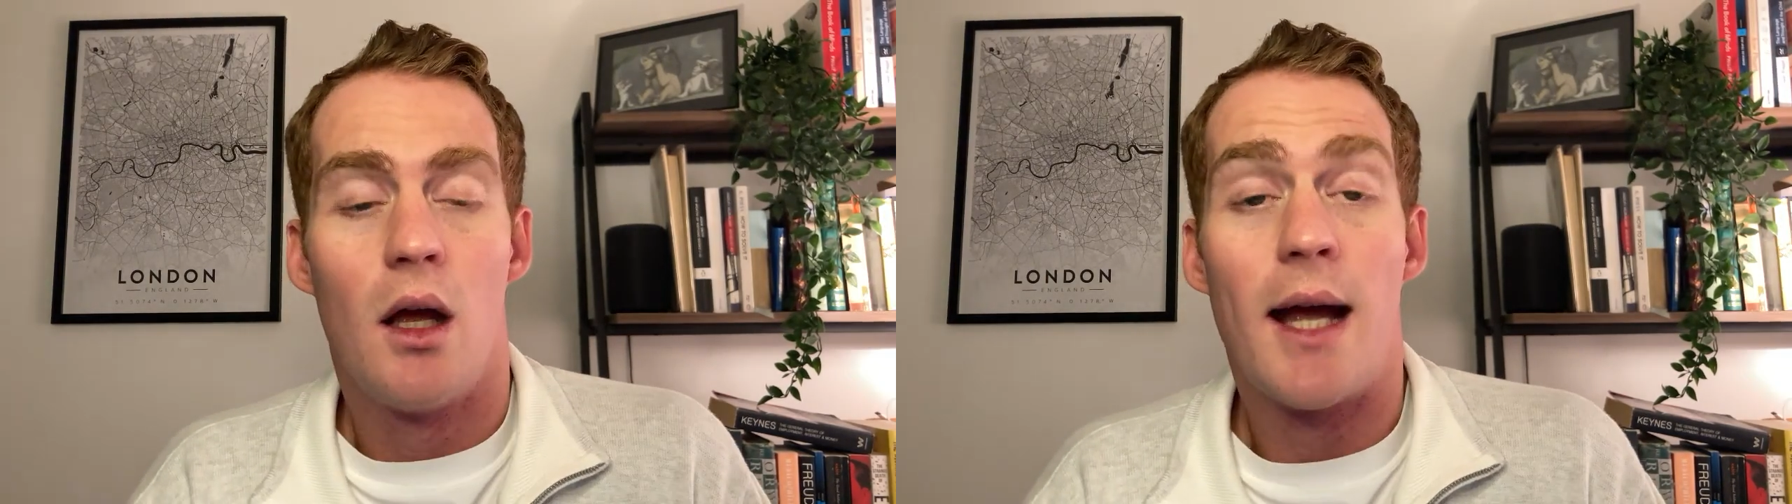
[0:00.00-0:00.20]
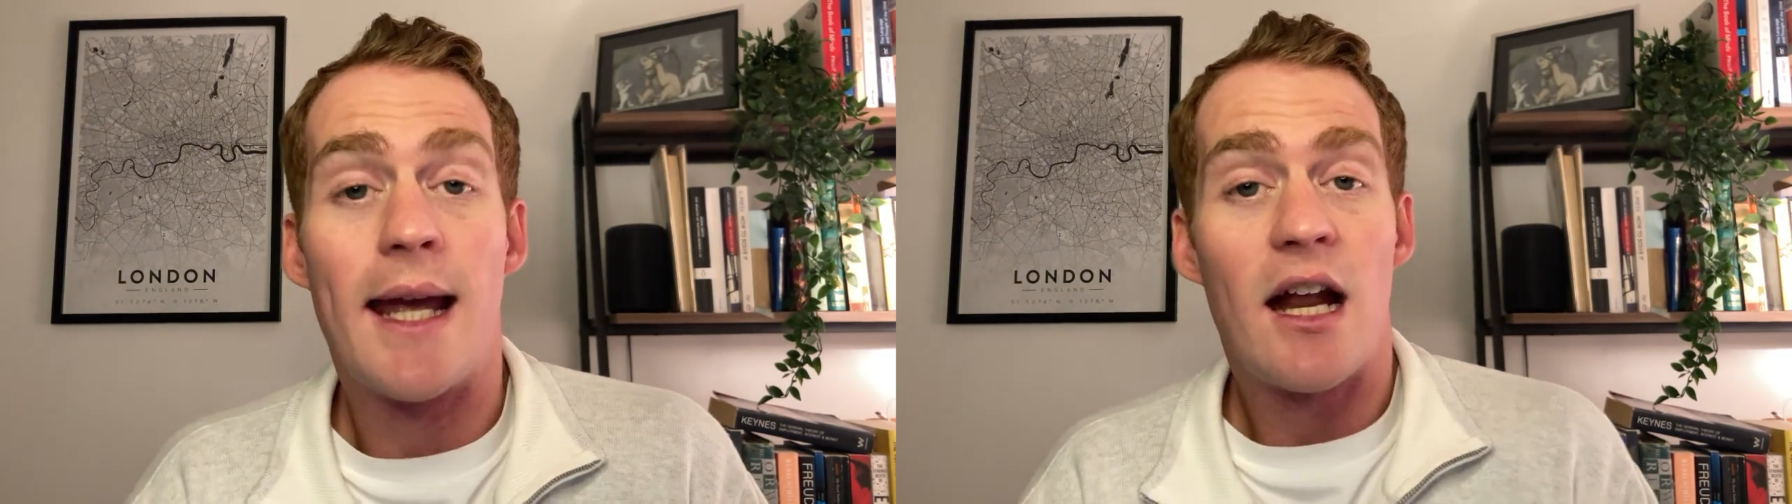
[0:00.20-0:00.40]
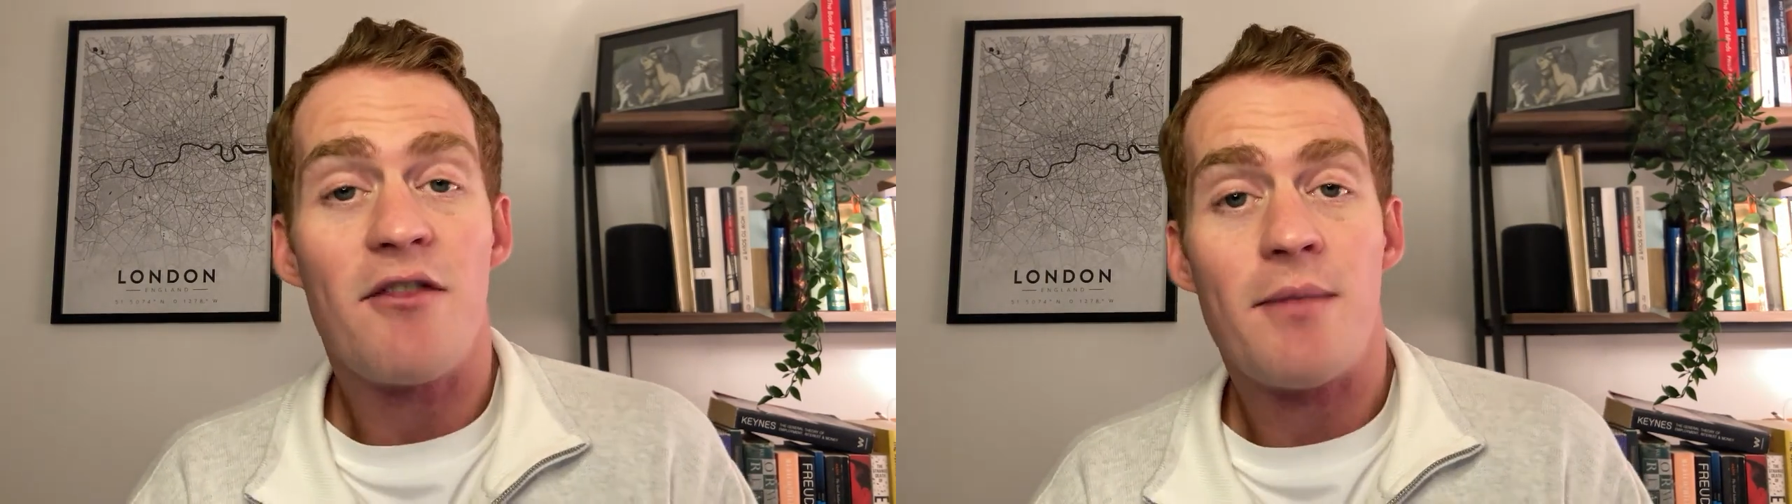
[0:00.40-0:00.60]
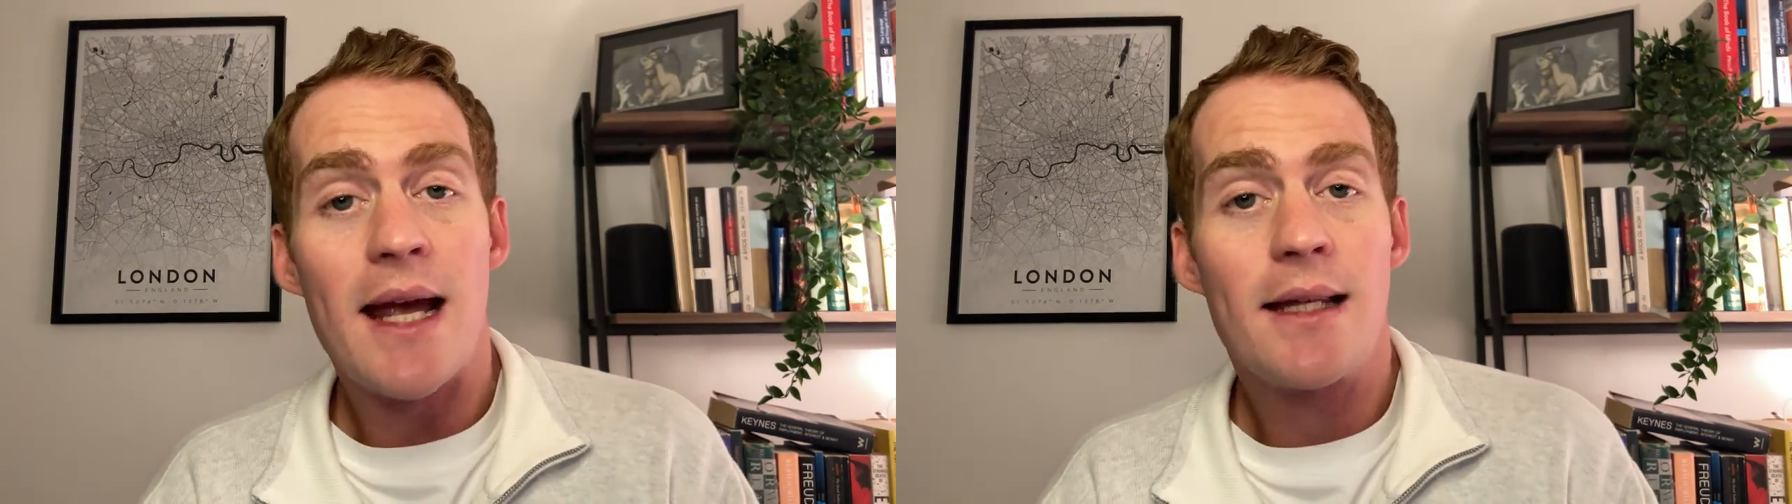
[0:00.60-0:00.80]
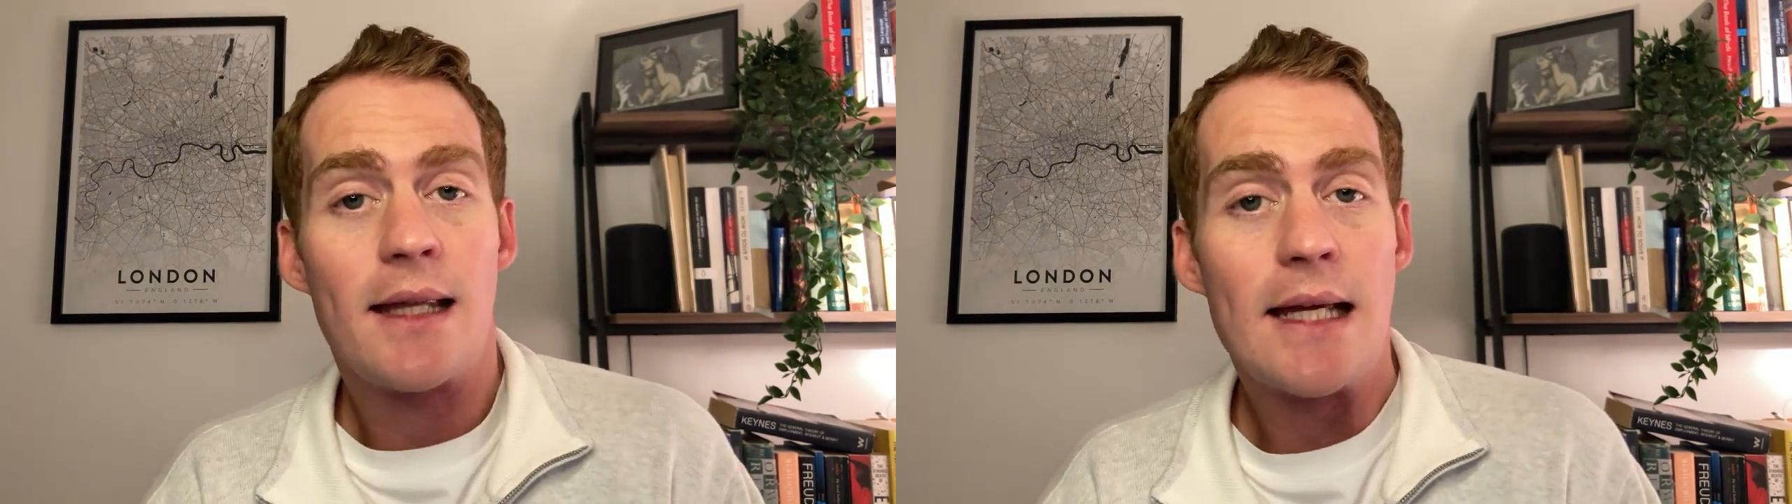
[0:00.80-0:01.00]
Again, I've
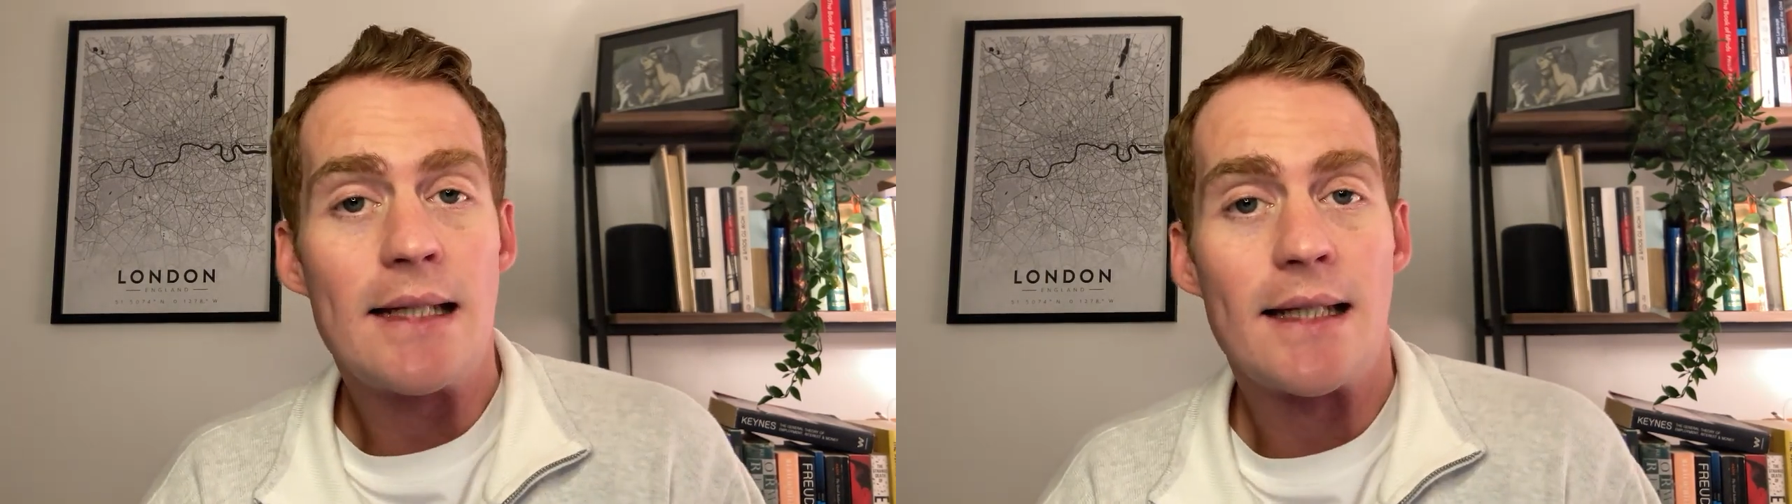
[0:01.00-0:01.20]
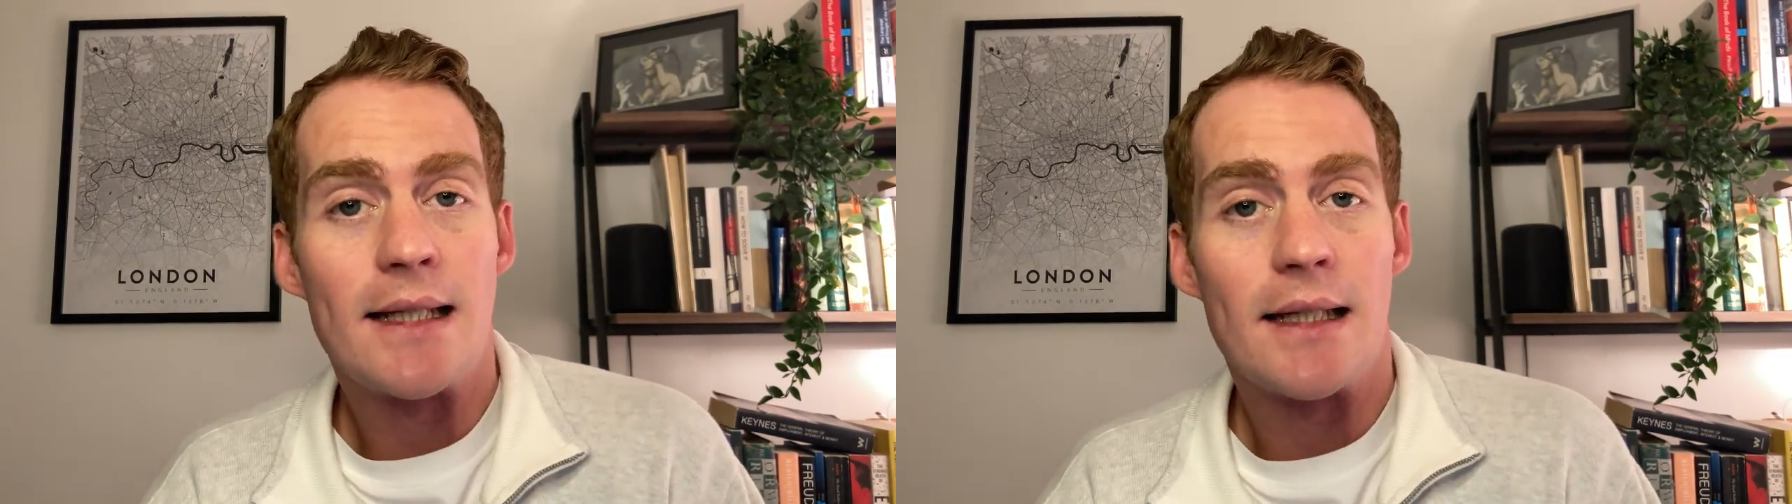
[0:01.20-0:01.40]
made this